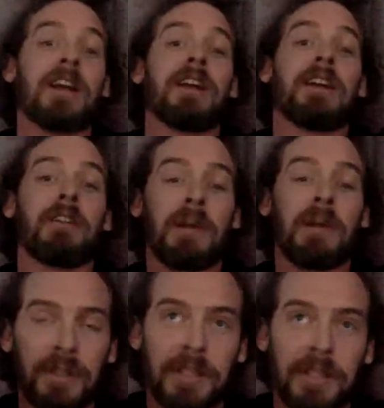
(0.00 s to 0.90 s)
You're able
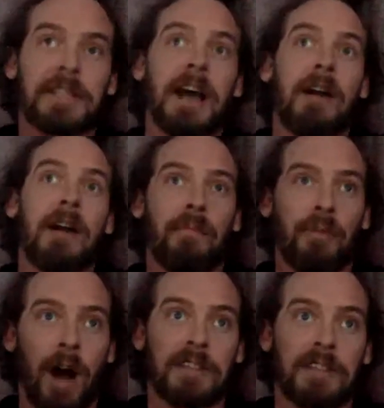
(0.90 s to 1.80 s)
to sit down and
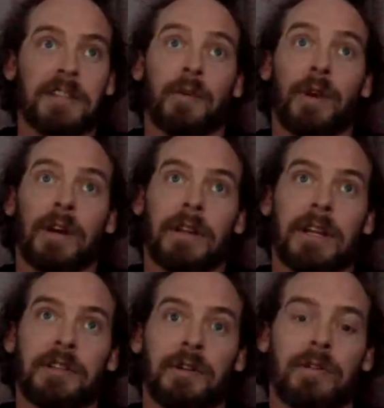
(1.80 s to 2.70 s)
process it quickly
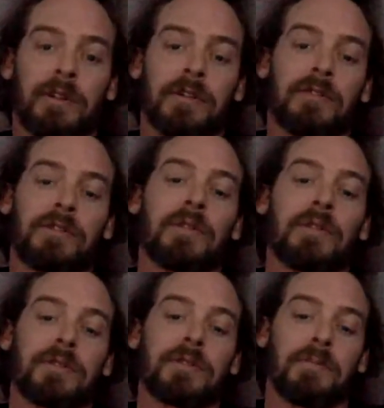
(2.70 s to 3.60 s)
because you're so
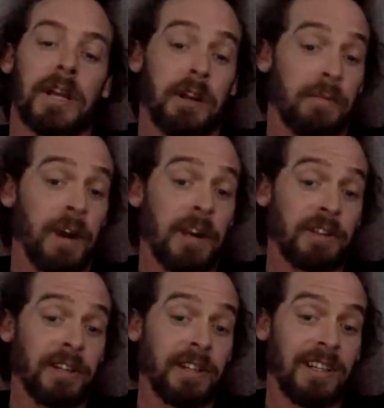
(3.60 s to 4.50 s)
used to being under
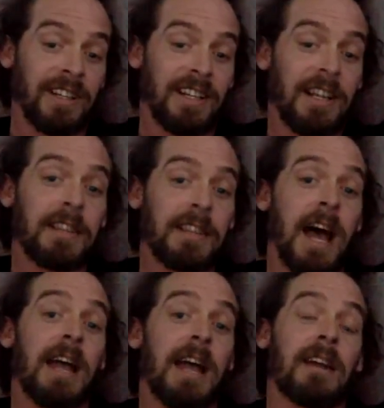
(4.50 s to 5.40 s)
pressure
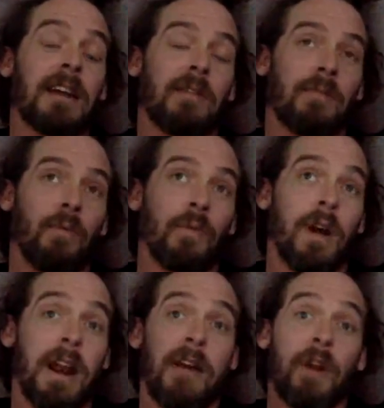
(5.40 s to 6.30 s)
that,
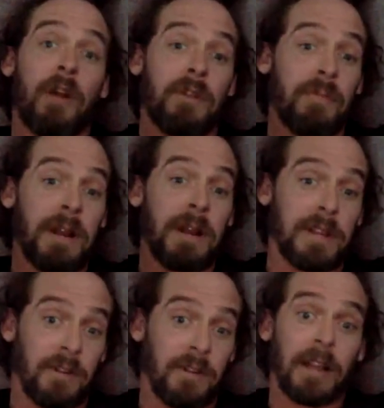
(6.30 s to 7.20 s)
and I've run with many
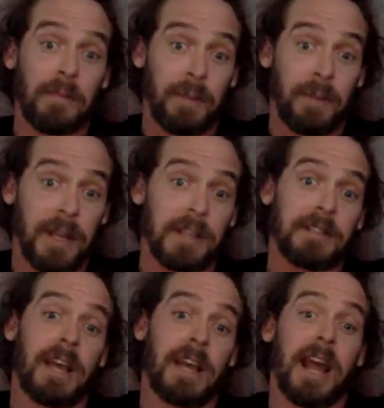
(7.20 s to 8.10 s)
different Olympians
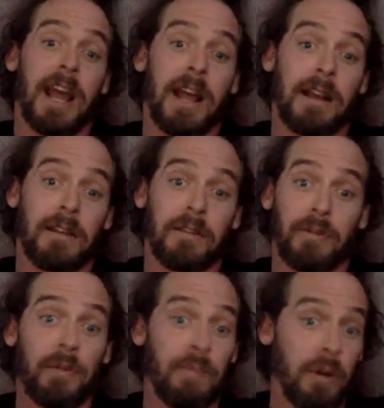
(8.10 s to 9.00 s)
and
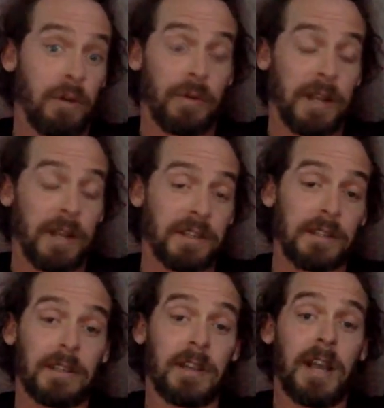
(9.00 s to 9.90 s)
through both
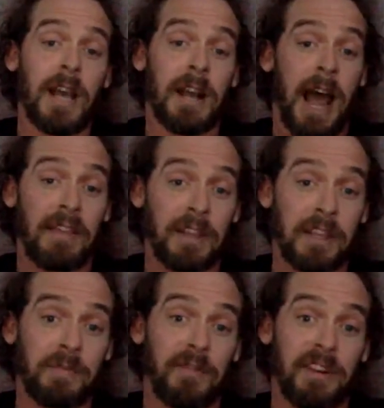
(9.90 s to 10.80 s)
races and athletes,
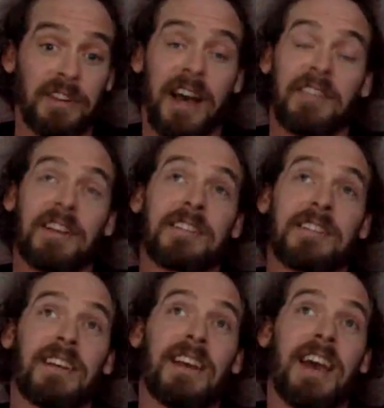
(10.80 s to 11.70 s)
professional athletes,
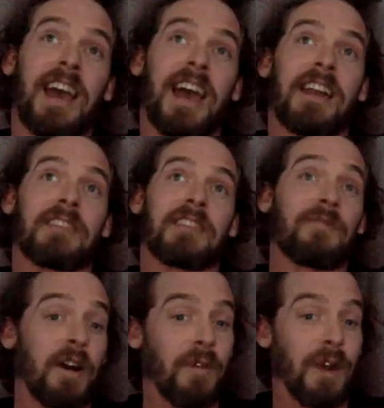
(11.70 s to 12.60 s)
and it's
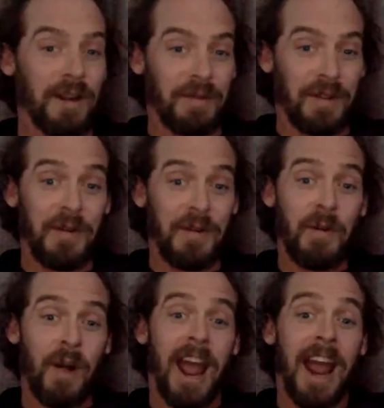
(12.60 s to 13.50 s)
fun running with you.
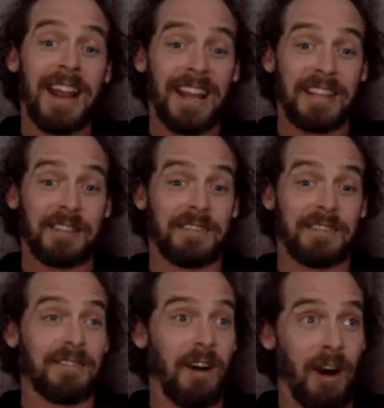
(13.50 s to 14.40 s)
A, it's
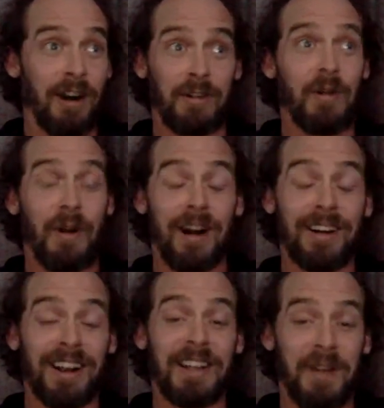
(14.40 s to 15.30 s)
hardcore
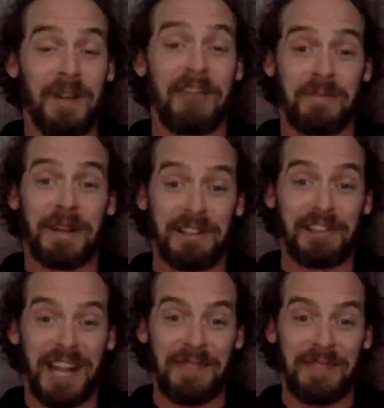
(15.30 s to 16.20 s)
and you have to be in
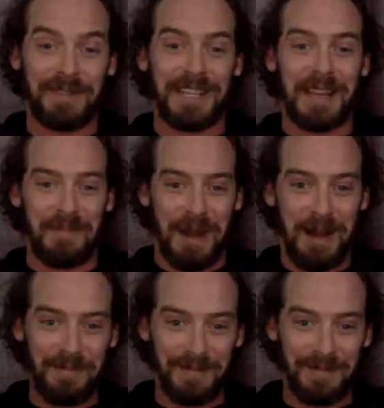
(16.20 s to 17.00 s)
shape to keep up.